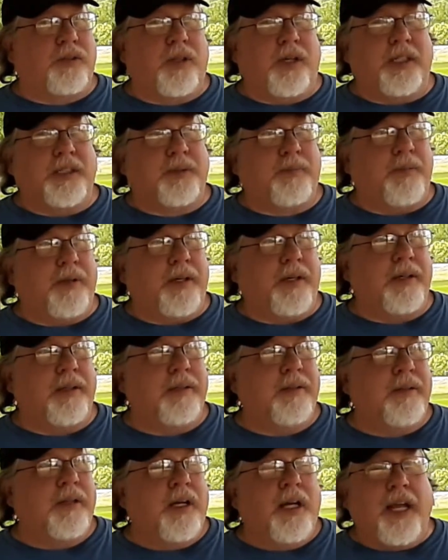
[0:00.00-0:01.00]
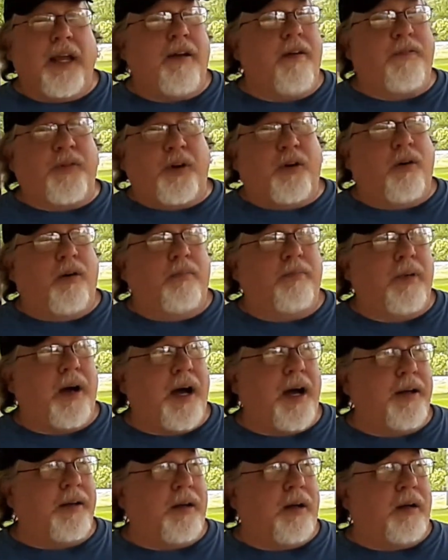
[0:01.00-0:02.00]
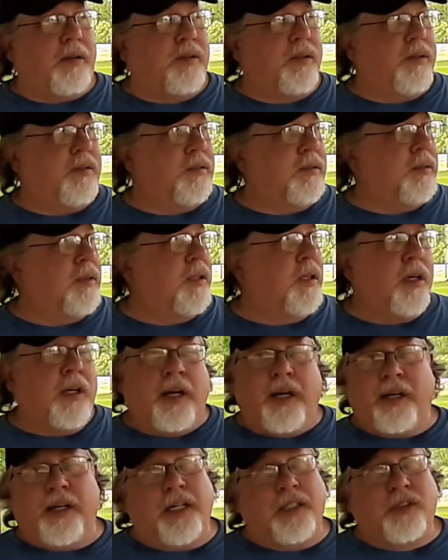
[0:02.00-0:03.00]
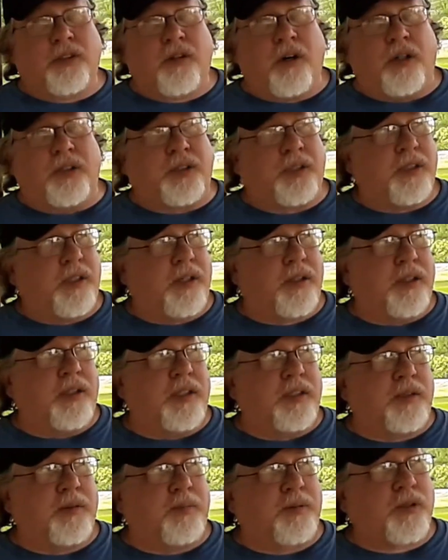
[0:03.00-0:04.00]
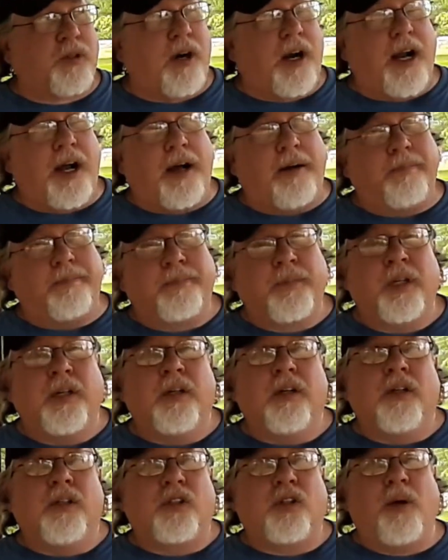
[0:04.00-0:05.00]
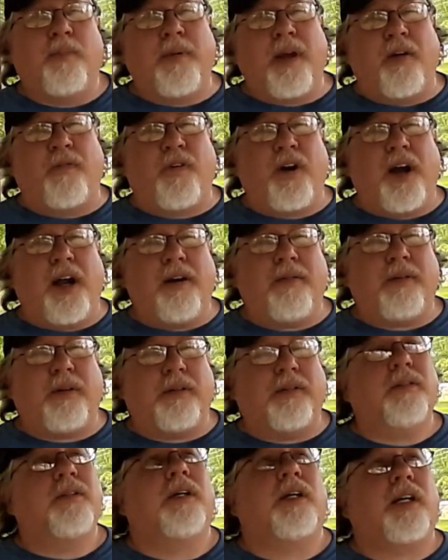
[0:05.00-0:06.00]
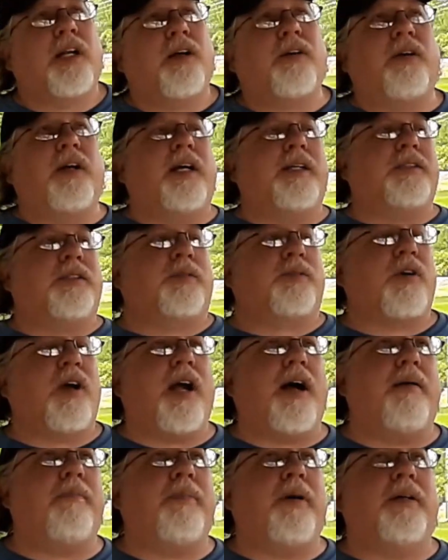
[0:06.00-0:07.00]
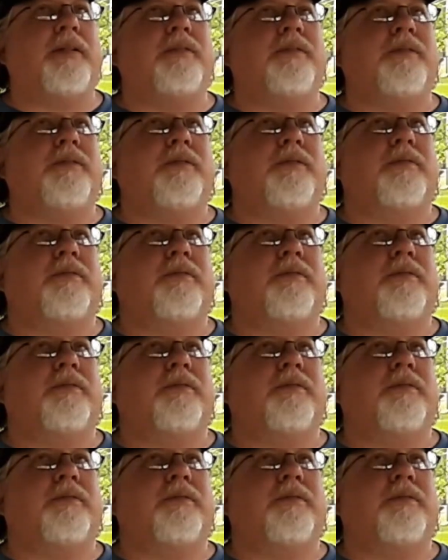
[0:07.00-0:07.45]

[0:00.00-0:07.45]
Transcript: trust me. If you don't buy nothing, it doesn't cost you nothing to subscribe. Do me a favor, click on that subscribe button.